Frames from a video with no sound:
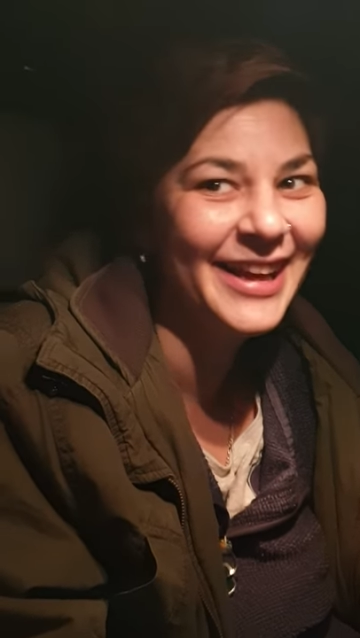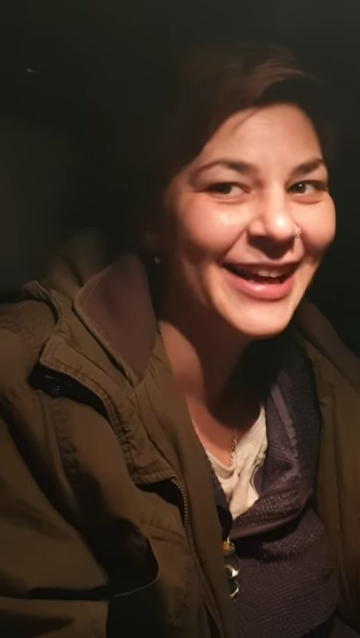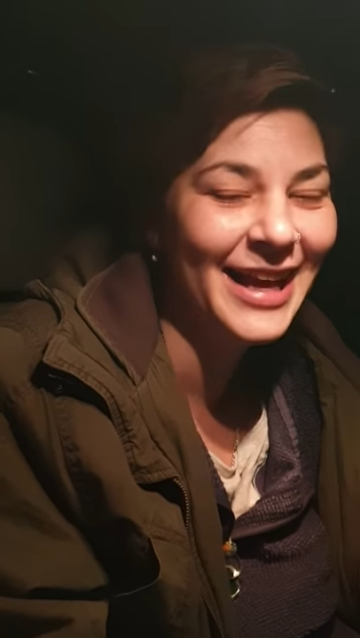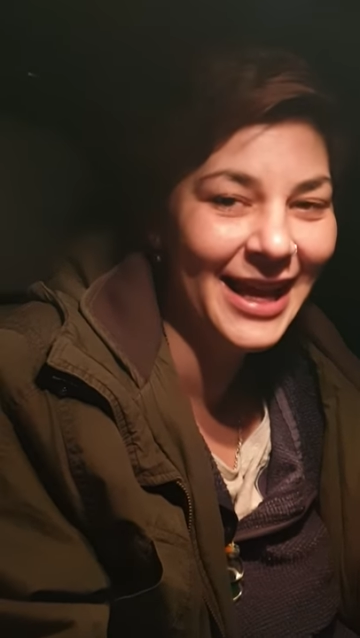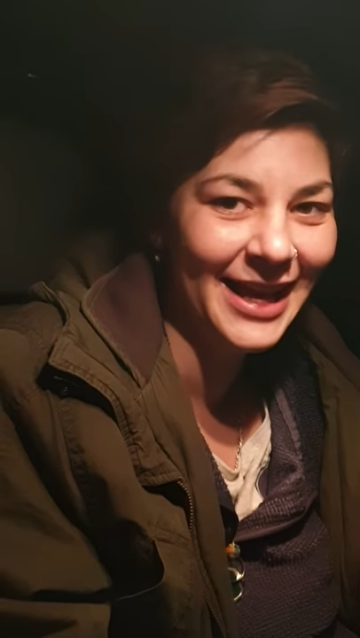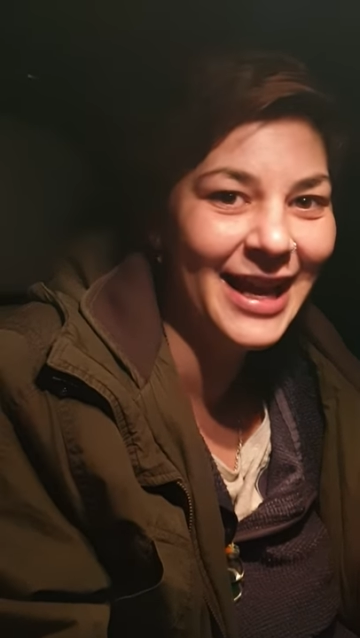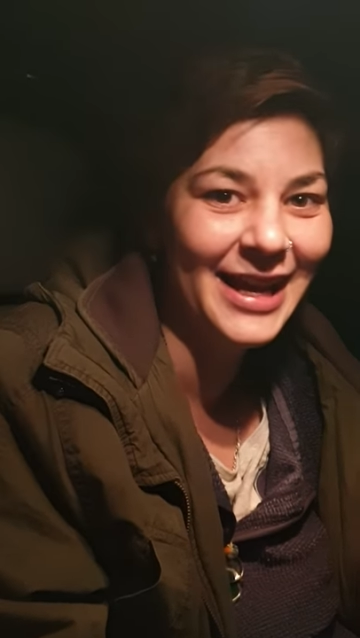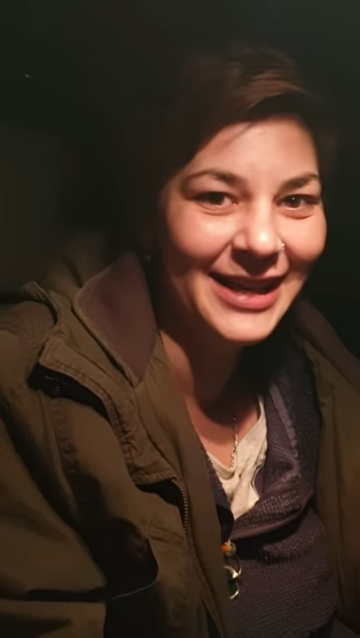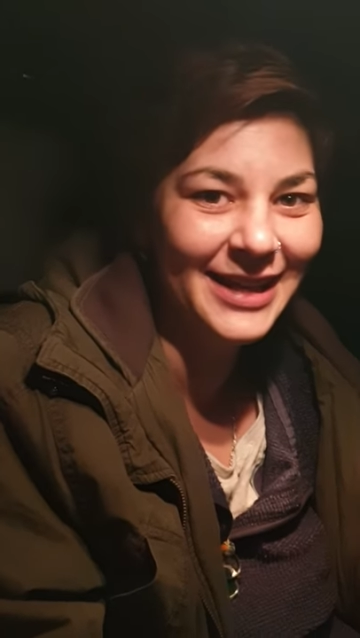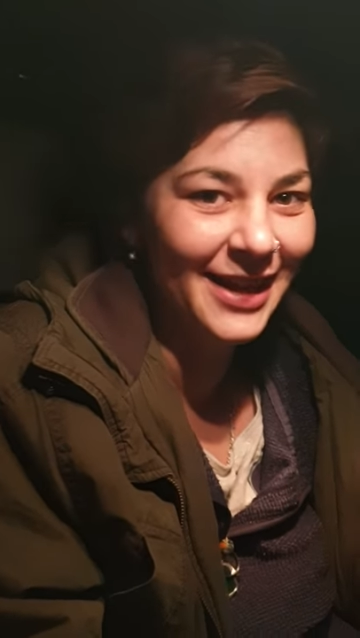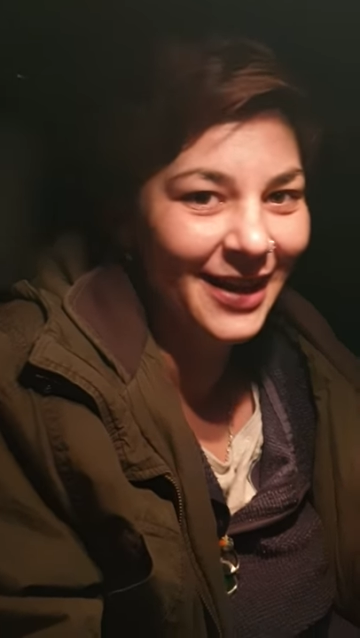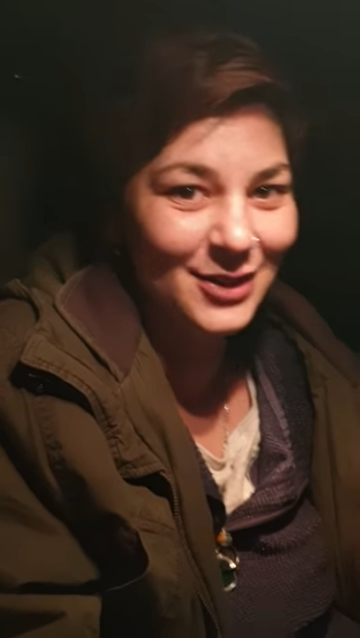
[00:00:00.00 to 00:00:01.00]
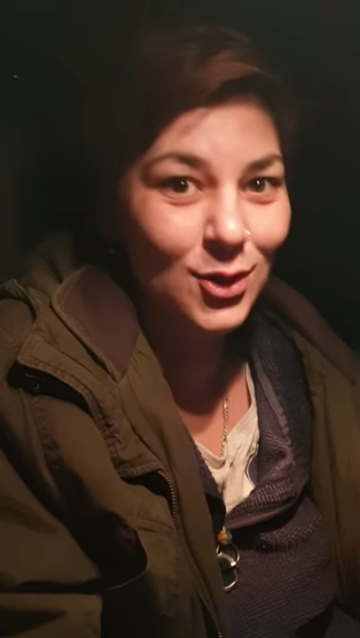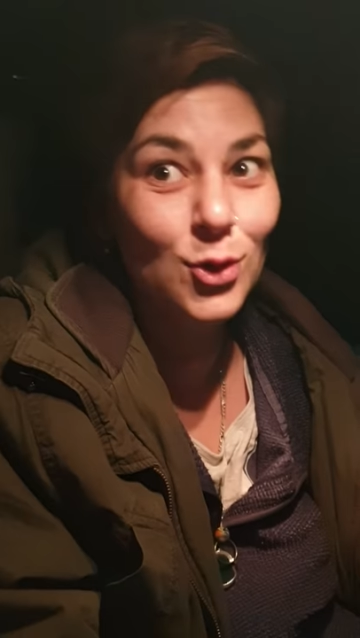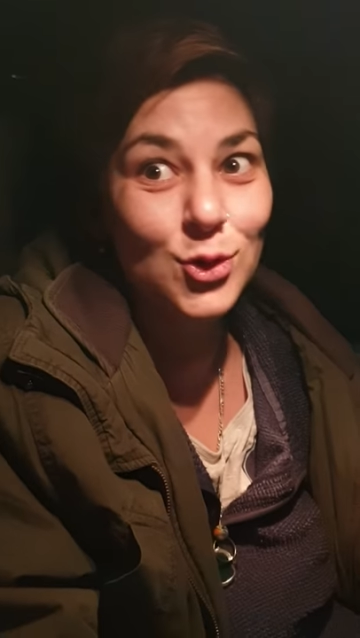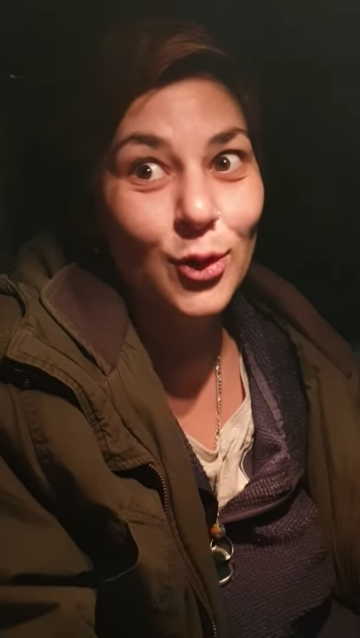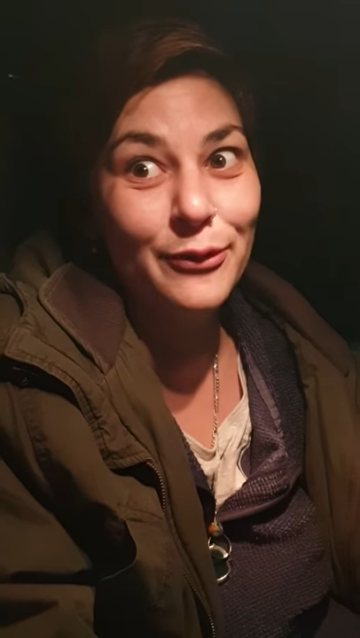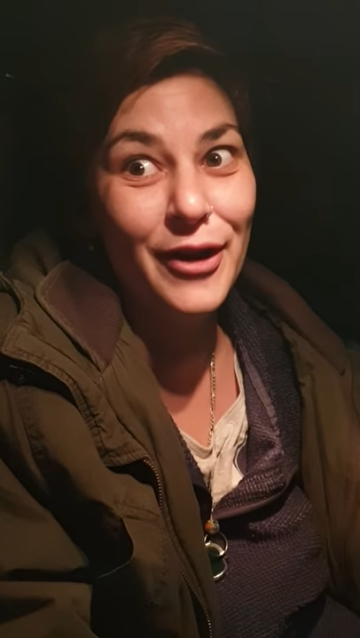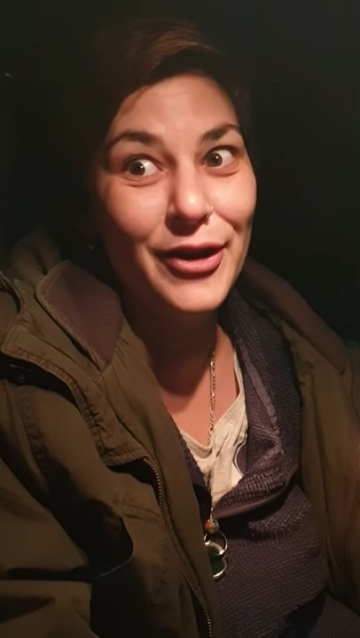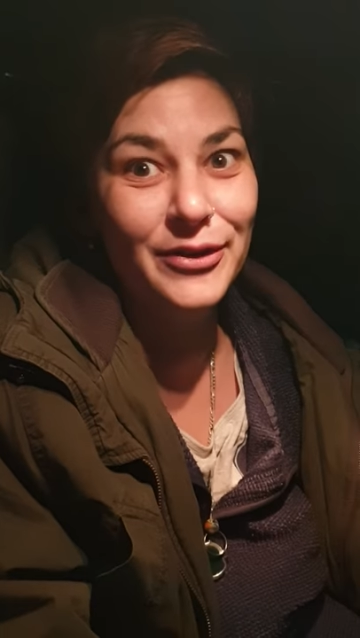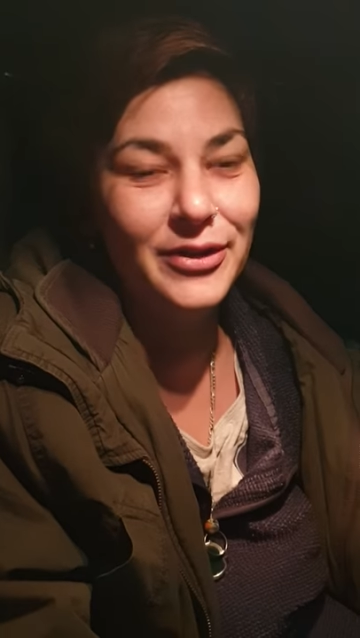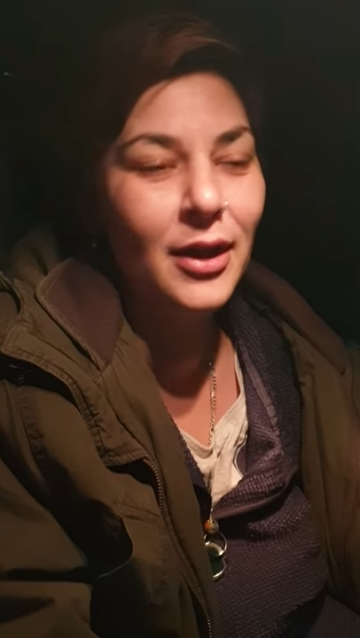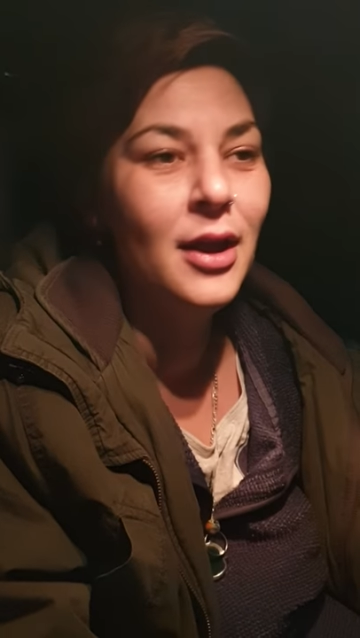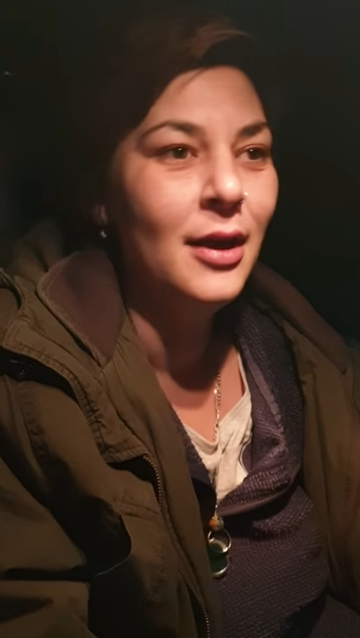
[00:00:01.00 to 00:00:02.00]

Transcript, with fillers: so what are we doing? I've got sore fights.